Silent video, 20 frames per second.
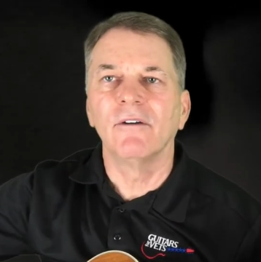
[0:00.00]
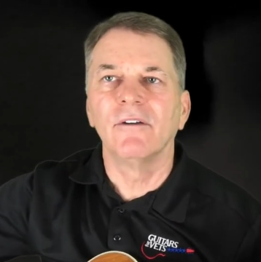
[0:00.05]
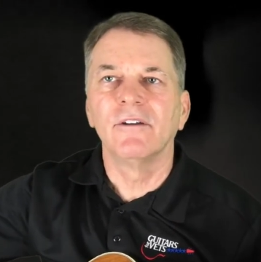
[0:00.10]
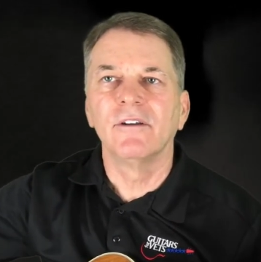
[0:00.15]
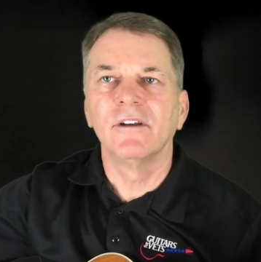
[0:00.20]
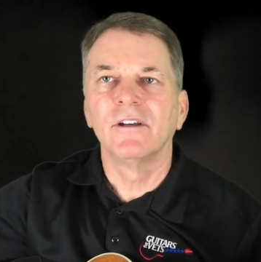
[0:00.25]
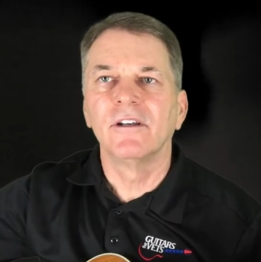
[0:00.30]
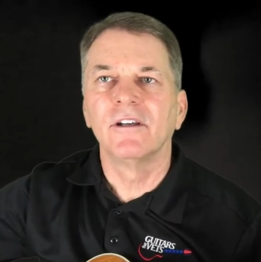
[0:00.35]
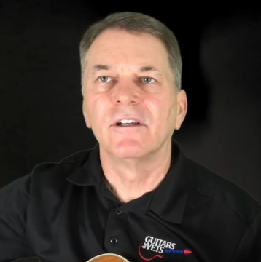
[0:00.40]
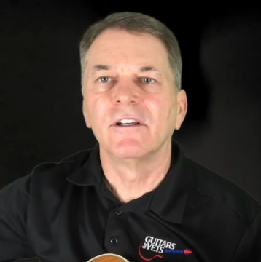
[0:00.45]

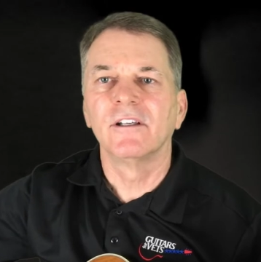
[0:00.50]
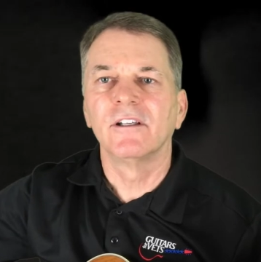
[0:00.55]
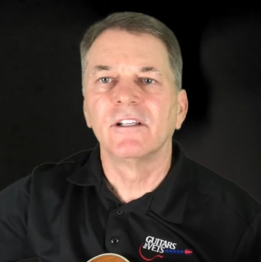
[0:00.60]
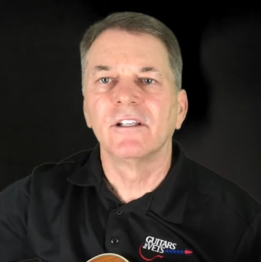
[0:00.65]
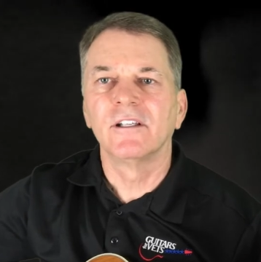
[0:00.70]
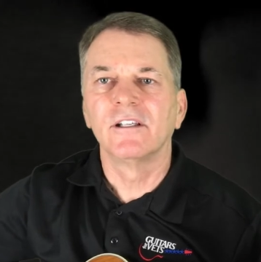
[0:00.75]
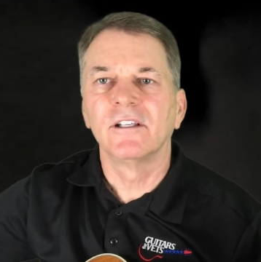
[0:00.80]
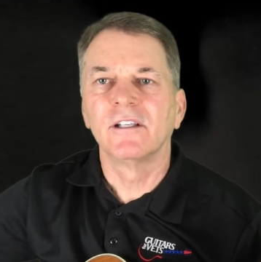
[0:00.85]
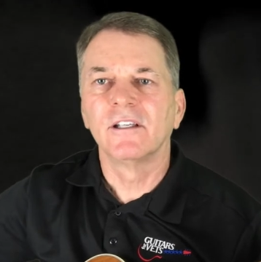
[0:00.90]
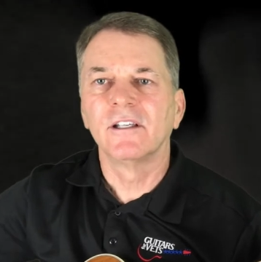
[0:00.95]

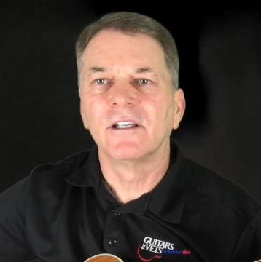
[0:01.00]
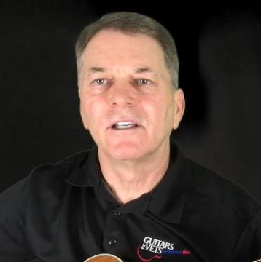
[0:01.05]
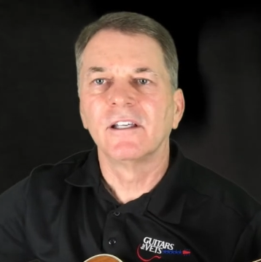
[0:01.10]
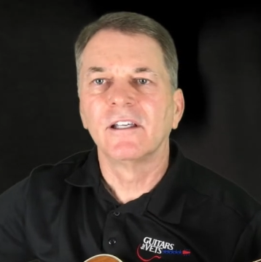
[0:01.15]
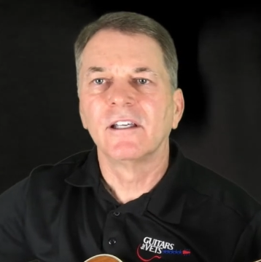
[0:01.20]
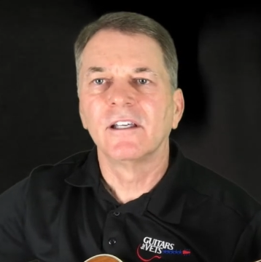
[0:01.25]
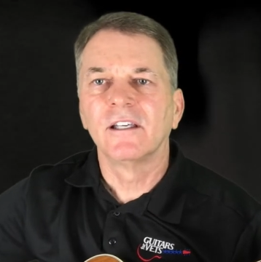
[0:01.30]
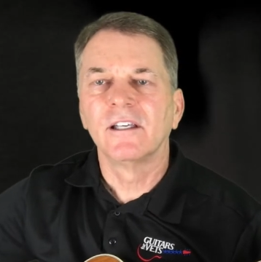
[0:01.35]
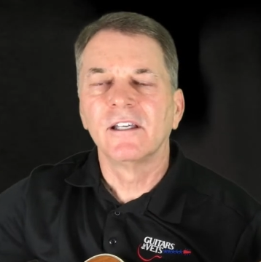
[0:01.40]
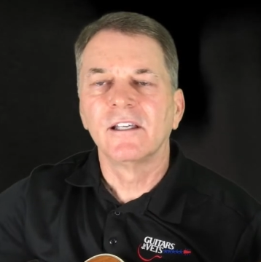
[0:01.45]

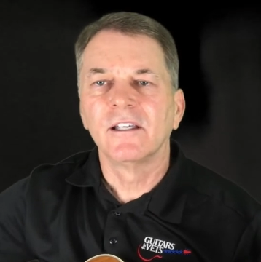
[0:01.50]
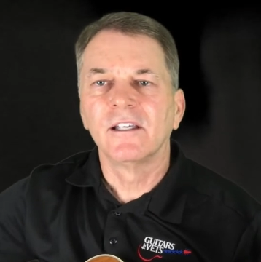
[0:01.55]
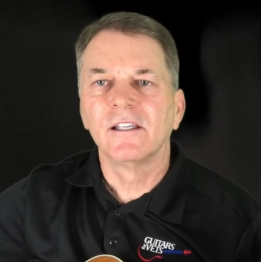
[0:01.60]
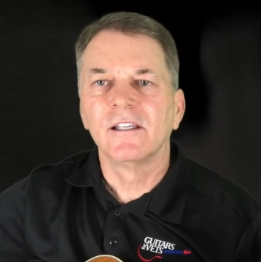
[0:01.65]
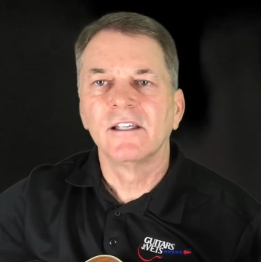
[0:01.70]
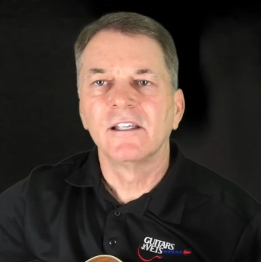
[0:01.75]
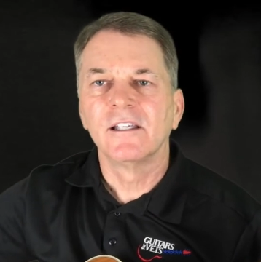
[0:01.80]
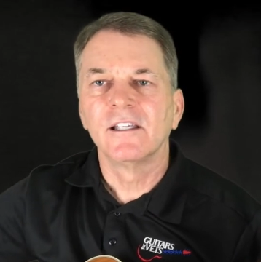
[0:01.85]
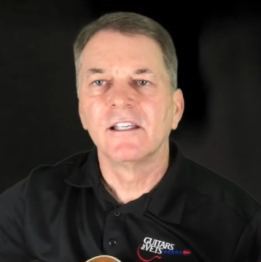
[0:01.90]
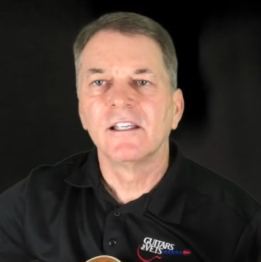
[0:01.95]

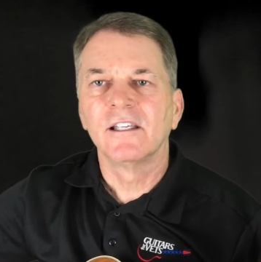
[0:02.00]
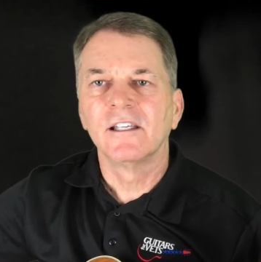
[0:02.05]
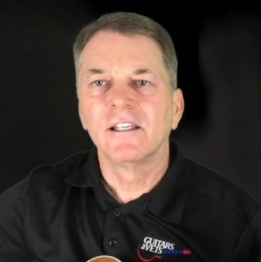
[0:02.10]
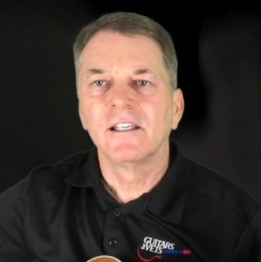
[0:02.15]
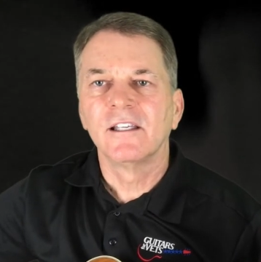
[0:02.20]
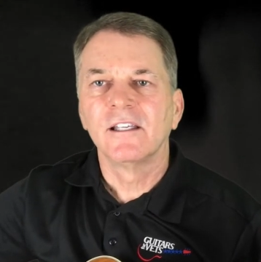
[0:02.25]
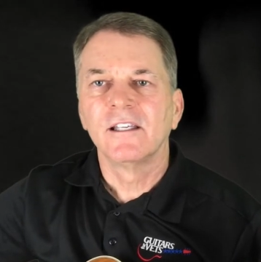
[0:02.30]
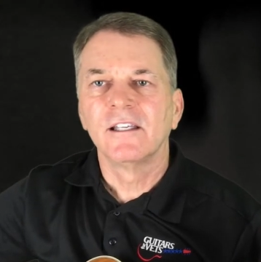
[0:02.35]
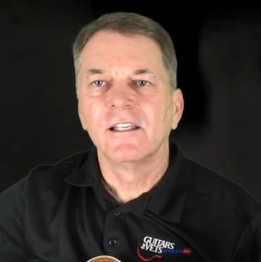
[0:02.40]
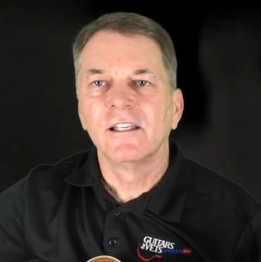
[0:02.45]

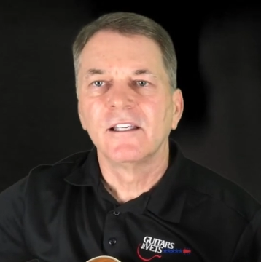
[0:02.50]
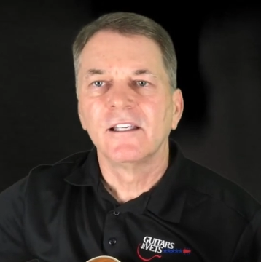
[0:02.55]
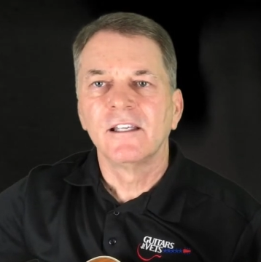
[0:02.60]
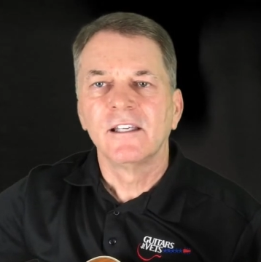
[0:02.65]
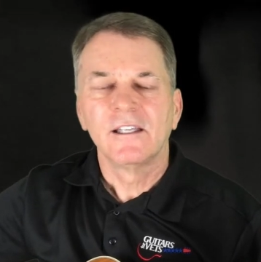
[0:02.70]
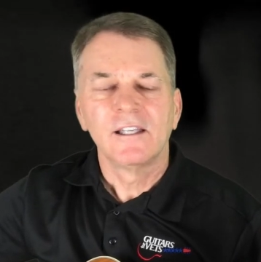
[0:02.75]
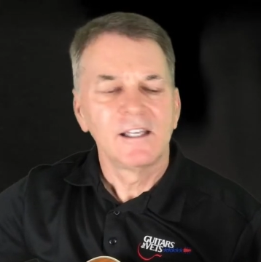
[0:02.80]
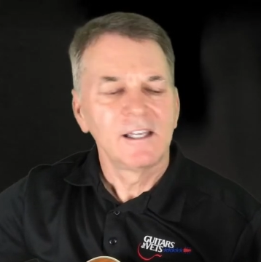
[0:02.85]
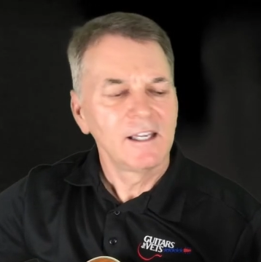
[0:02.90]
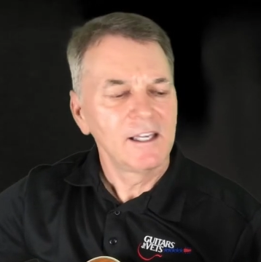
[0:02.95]

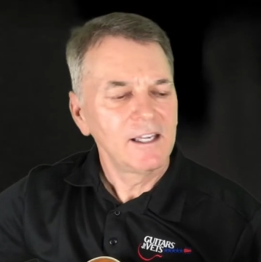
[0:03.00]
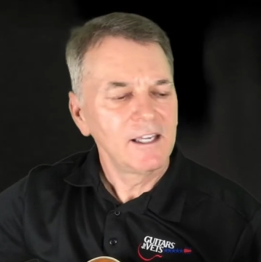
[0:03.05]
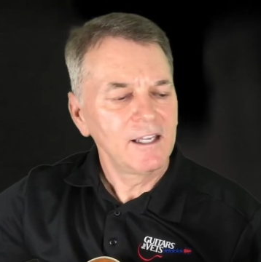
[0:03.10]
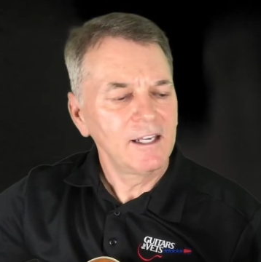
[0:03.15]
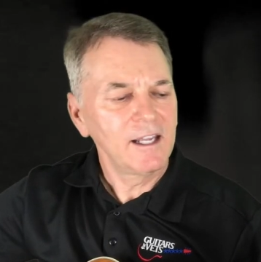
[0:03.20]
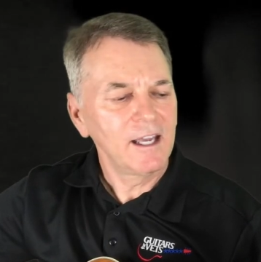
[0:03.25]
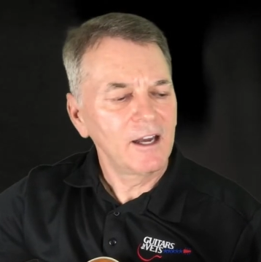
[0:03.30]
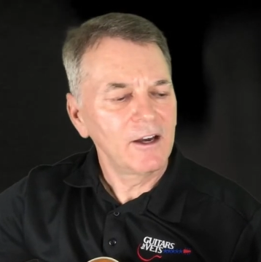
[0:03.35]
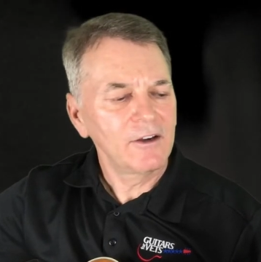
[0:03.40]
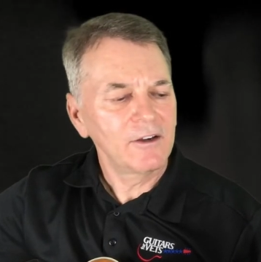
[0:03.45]

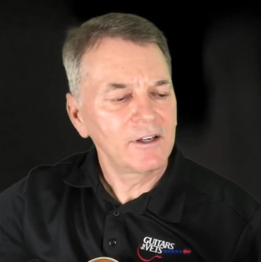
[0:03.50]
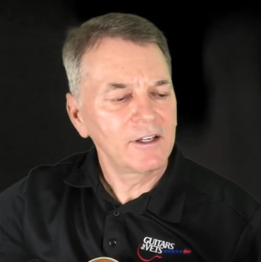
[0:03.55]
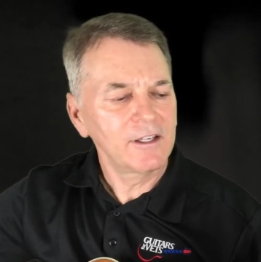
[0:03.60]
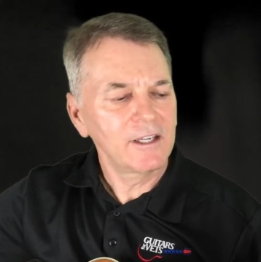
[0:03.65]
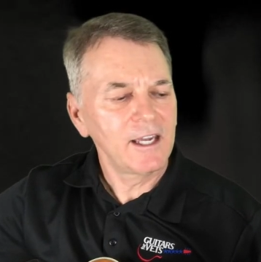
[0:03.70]
Now,